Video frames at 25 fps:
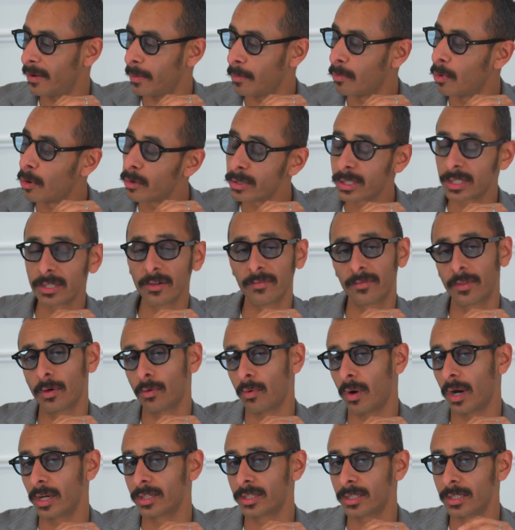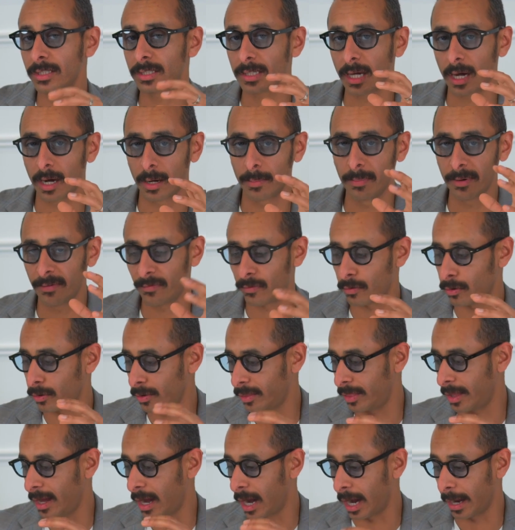Most of the watches are
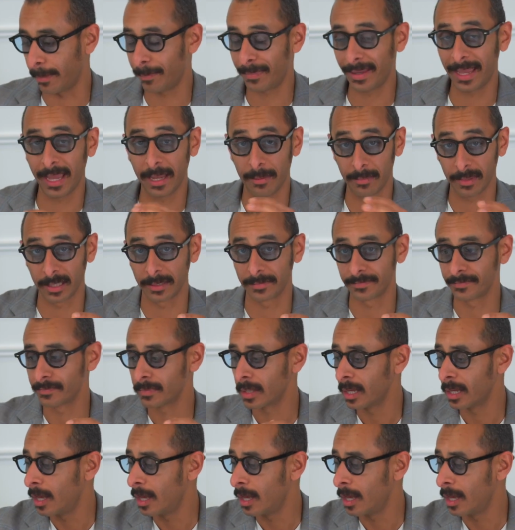before the hype came in